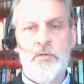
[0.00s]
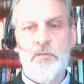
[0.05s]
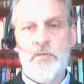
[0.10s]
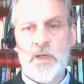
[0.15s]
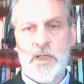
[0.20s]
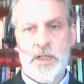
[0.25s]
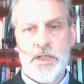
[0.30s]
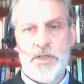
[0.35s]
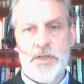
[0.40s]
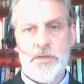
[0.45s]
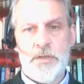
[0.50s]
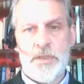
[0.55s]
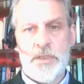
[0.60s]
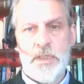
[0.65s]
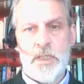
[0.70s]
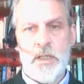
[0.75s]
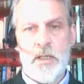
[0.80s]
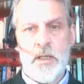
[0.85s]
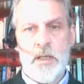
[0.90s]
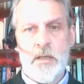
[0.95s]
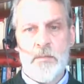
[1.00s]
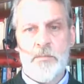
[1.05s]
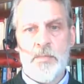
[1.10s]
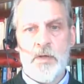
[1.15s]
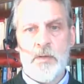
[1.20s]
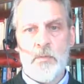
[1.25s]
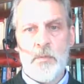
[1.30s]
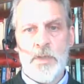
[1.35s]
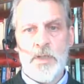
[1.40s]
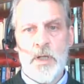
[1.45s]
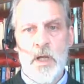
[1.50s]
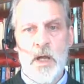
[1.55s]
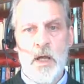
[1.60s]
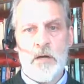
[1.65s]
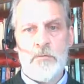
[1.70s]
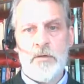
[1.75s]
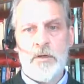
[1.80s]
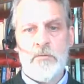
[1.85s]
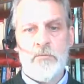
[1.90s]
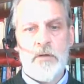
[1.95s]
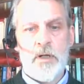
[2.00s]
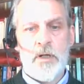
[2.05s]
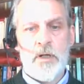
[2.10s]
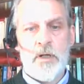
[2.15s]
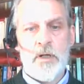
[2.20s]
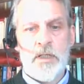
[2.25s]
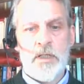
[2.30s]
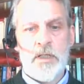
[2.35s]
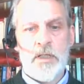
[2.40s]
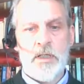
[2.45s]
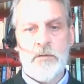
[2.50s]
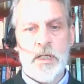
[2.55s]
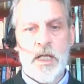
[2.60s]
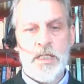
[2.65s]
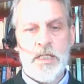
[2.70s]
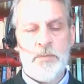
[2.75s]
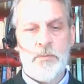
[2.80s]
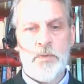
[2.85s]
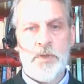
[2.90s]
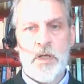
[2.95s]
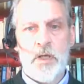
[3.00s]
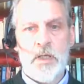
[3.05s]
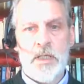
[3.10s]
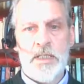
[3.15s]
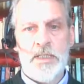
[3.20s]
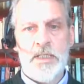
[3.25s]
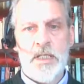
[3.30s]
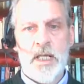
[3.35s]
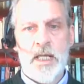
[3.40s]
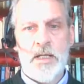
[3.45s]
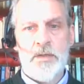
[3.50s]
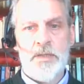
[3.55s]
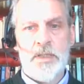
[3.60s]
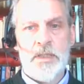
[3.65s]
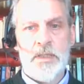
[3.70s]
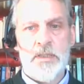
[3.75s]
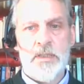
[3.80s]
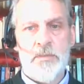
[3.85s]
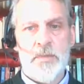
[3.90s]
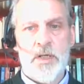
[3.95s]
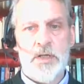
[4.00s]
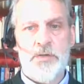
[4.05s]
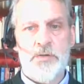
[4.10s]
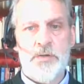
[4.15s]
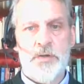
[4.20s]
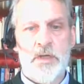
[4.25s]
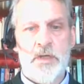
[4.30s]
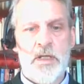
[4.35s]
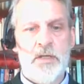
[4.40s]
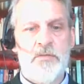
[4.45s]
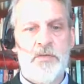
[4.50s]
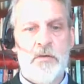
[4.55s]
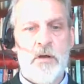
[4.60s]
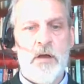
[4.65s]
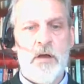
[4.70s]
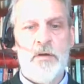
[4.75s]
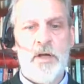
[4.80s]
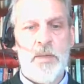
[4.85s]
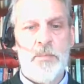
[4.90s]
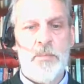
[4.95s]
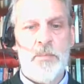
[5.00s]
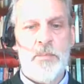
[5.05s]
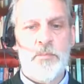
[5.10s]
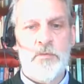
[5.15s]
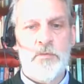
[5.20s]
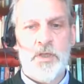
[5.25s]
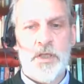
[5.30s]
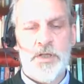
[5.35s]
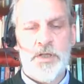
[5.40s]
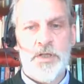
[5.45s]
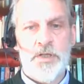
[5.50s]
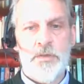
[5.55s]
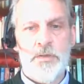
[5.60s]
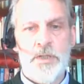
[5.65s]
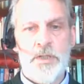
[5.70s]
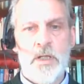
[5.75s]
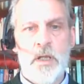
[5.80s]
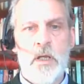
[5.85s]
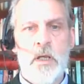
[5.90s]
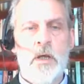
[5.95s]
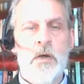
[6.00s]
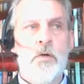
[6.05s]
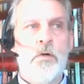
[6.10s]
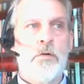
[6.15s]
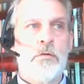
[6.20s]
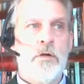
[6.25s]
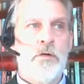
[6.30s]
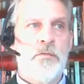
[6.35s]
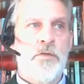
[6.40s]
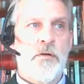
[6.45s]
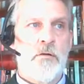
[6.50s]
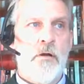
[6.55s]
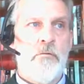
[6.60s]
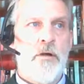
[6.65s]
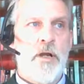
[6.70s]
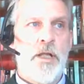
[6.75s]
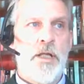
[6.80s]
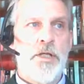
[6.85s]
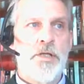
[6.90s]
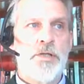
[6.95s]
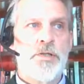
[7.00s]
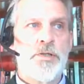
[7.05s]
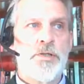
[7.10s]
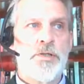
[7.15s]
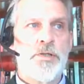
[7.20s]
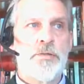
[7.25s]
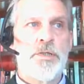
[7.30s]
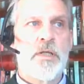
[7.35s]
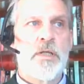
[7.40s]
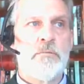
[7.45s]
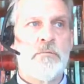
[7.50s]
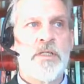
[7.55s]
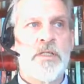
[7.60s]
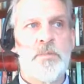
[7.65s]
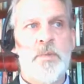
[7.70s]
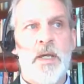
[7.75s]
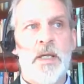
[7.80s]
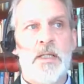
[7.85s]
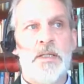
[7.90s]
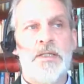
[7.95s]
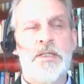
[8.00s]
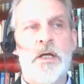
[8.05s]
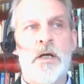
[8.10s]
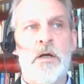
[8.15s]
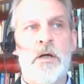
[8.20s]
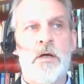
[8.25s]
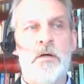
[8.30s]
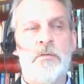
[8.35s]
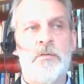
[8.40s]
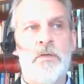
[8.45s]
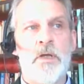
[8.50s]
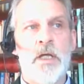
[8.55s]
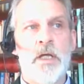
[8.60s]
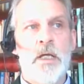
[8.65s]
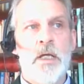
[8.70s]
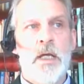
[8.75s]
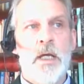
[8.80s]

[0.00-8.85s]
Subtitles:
proofing issues, but we are in regular engagement with colleagues in housing to make sure that if there are any proofing issues or if there are any issues in respect of